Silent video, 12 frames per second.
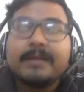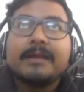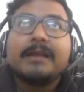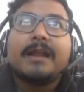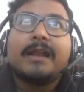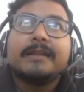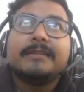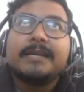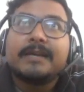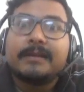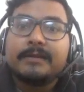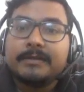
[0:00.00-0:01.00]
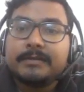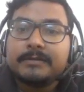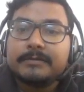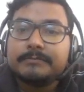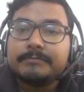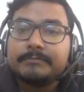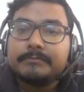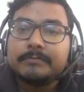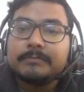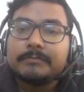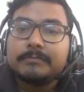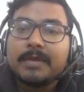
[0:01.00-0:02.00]
add the current
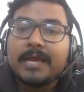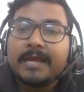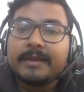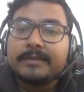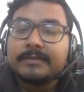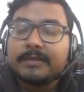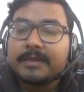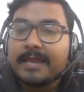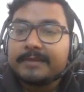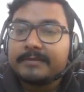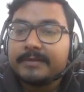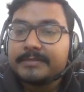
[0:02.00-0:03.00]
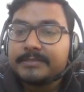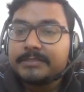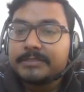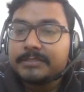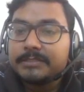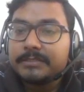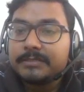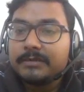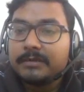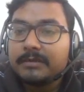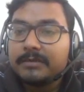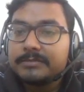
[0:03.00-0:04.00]
array in the candidate
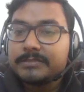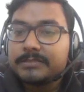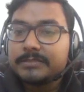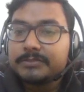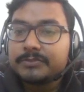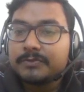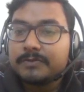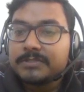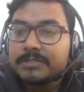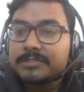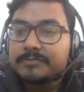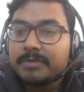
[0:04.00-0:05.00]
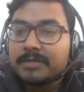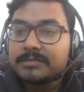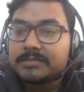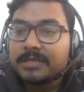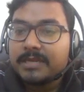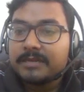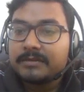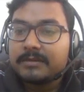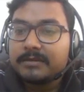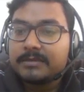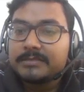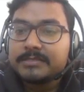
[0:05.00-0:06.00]
list. So we'll just pass the candidate
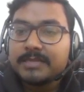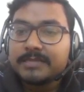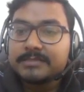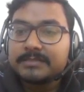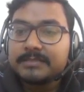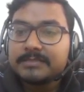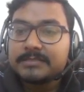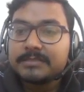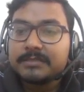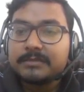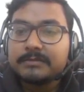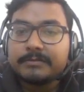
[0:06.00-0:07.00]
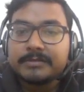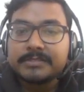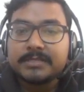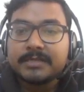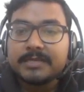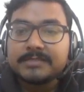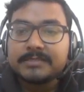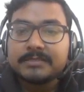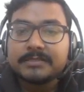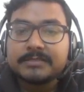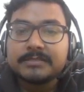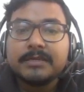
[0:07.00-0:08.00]
list as it is, result as it
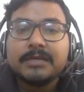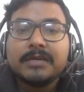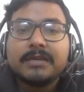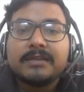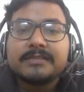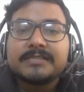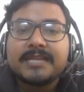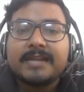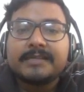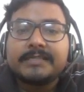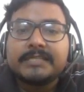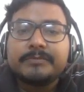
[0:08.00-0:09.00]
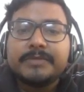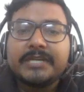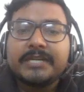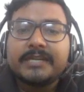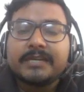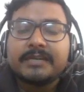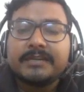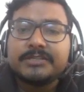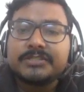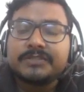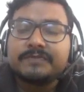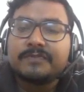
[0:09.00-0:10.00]
is. Let's add terminating
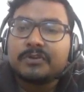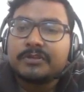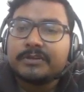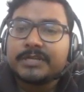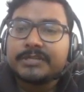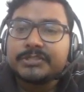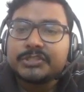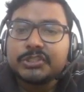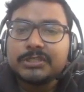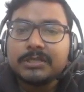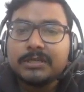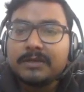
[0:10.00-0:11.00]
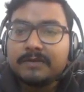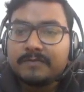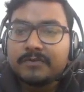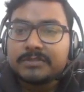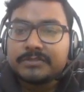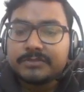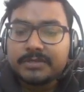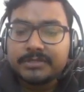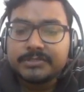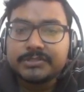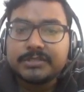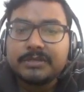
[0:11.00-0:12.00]
condition for the recursion. For this
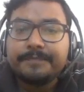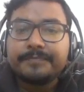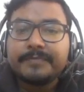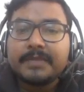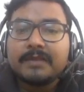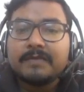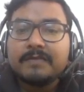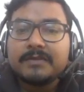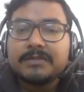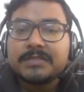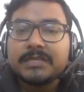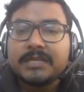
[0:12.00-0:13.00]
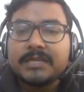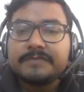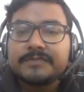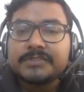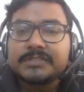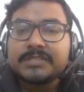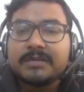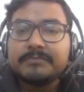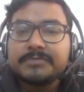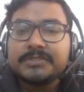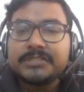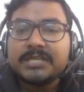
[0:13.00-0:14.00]
recursion, we'll say if sum
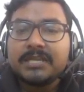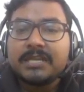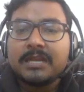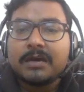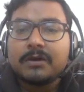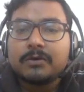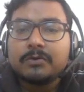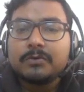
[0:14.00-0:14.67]
till now